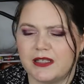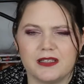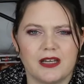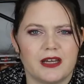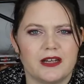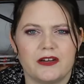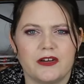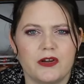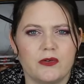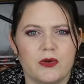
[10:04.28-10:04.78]

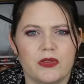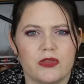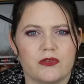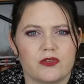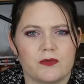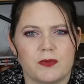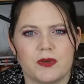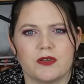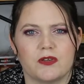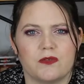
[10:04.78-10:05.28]
don't know whether
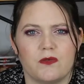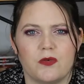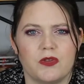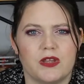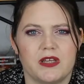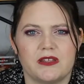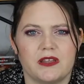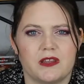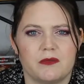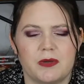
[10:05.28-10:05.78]
it's because of all
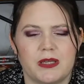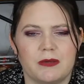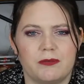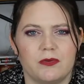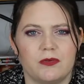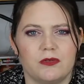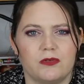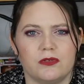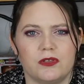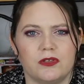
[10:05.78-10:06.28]
these other
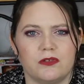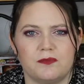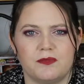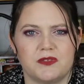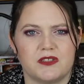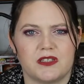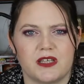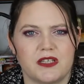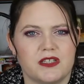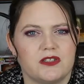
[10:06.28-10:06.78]
people
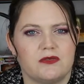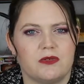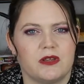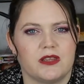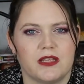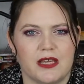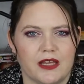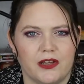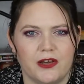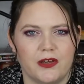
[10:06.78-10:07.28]
obsessed
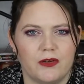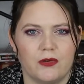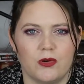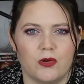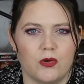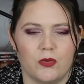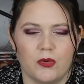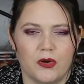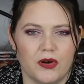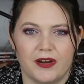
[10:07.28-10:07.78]
with yellow
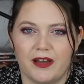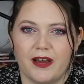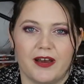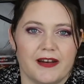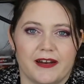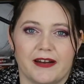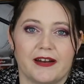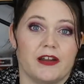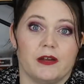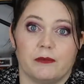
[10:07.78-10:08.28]
or what.
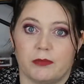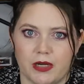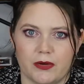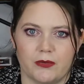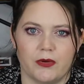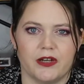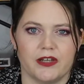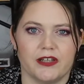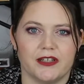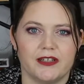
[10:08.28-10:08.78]
I don't know, but
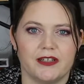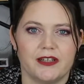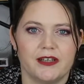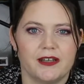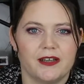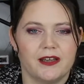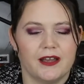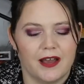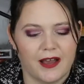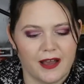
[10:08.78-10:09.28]
I want it.
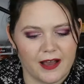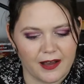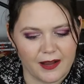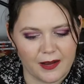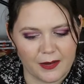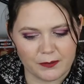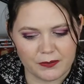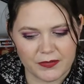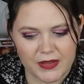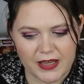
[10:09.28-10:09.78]

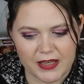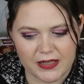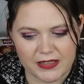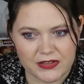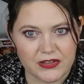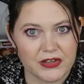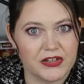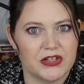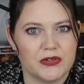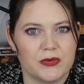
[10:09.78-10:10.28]
And
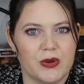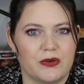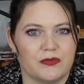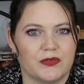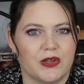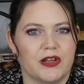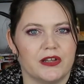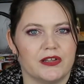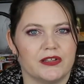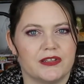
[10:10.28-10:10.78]
it's only
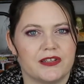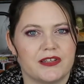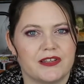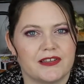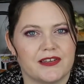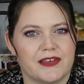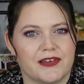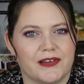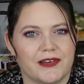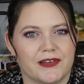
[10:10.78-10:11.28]
$12,
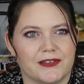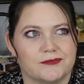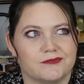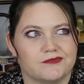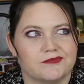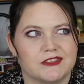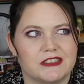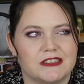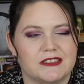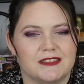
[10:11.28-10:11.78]
so
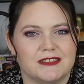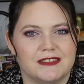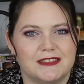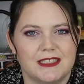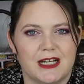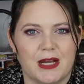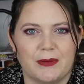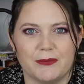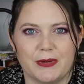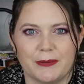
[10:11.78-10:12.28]

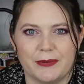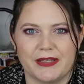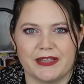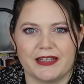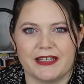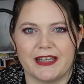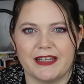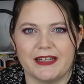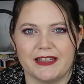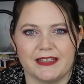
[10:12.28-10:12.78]
I'm probably
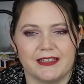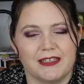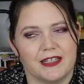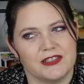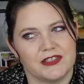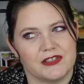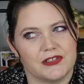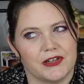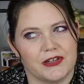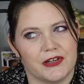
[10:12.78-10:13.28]
going to get it.
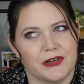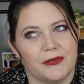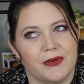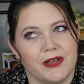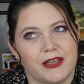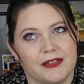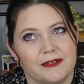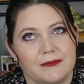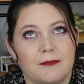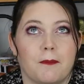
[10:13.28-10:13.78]
I just don't know
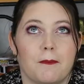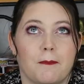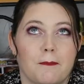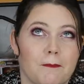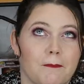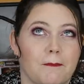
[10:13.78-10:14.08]
when.